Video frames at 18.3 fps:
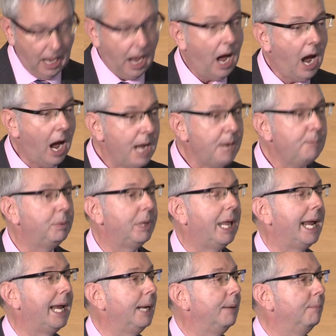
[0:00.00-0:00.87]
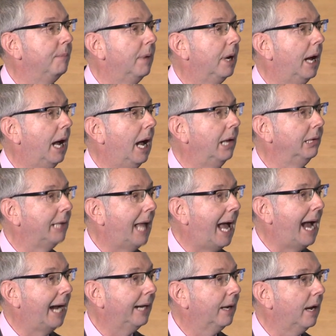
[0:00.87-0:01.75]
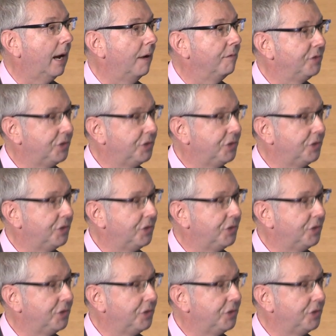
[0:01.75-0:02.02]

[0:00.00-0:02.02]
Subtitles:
I blame a lack of